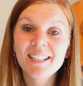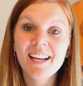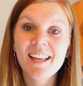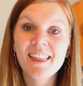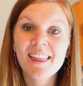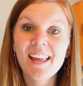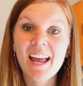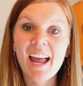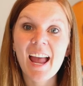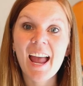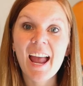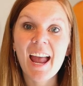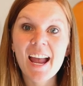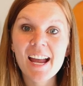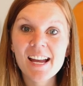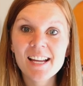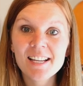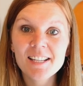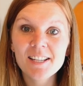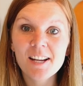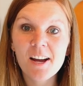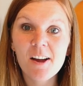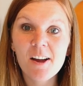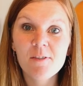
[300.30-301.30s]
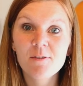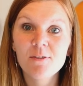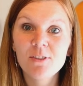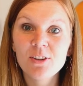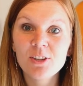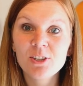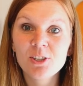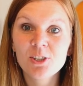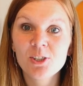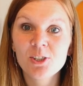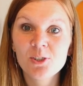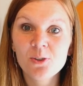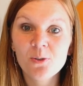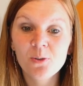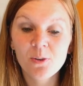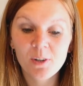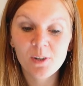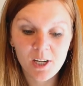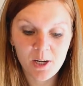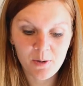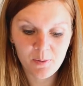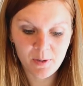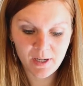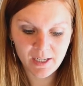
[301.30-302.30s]
to see the end of the
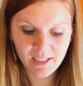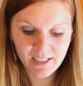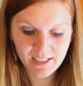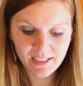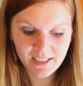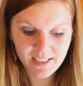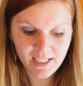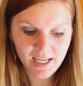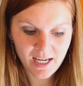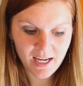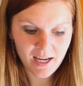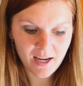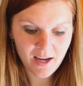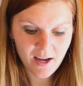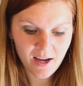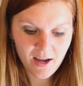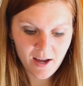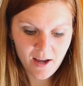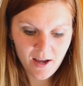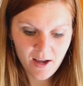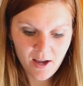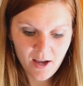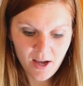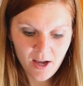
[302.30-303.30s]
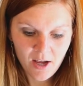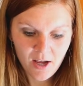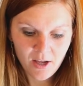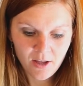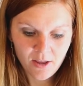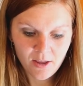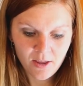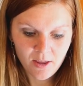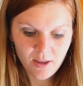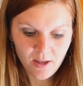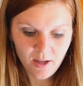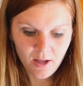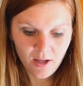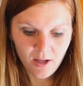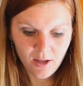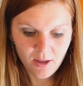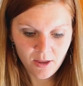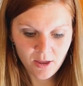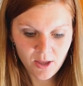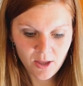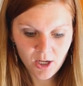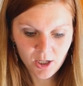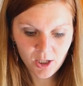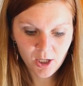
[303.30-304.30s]
story. We're going to see
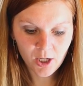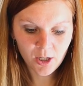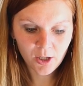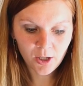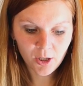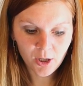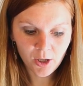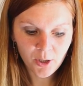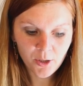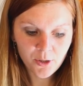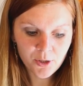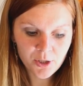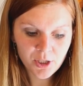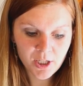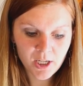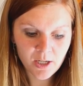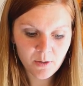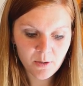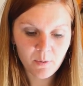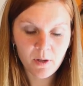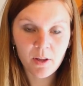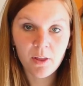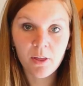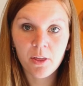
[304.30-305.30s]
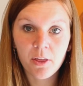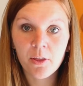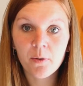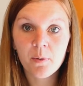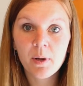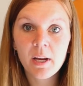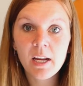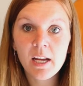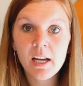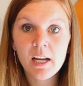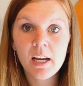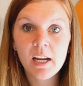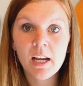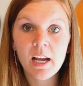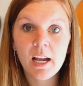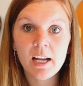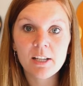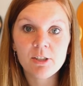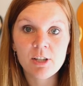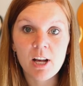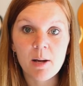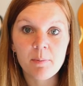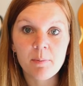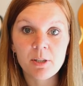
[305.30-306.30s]
the conclusion with
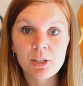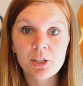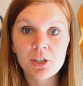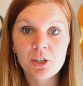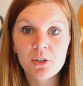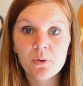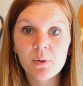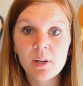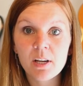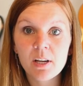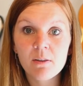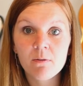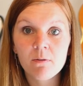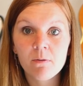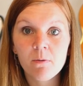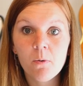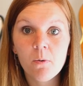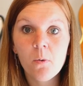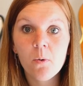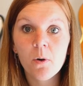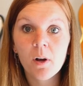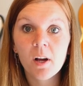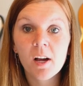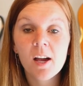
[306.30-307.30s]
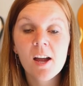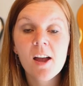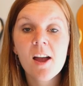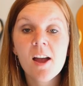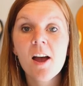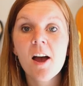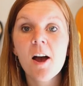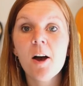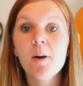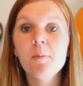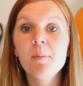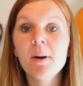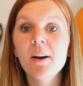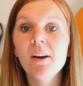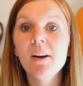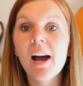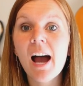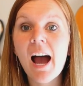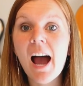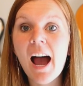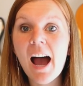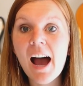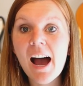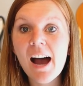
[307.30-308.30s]
three chapters three and four
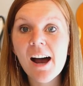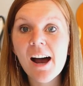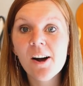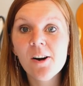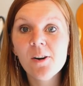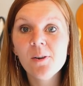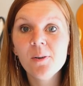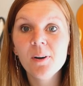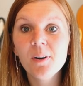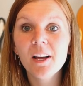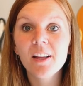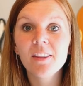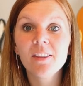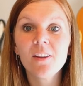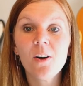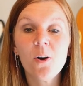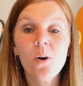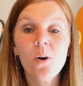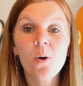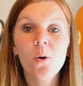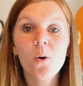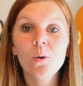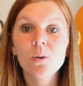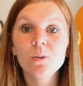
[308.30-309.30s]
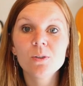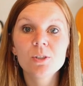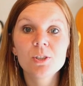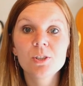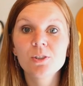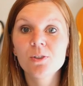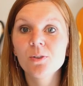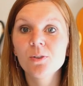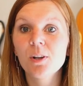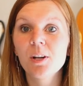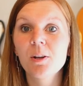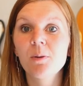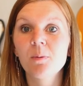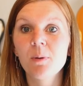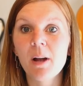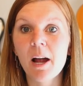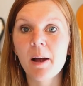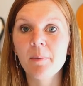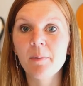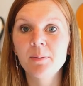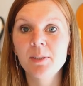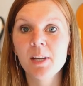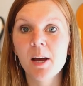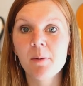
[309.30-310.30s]
about how the whole story
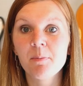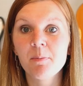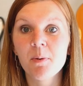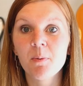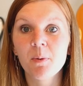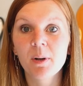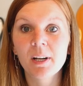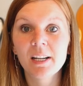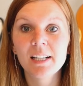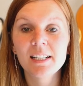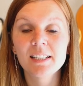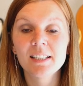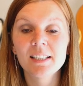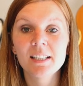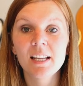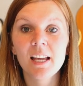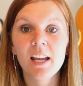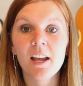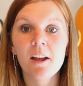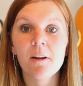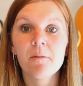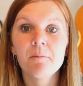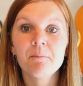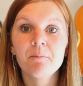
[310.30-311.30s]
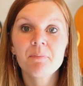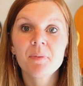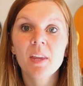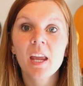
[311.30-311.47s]
wrapped up. And we're going to see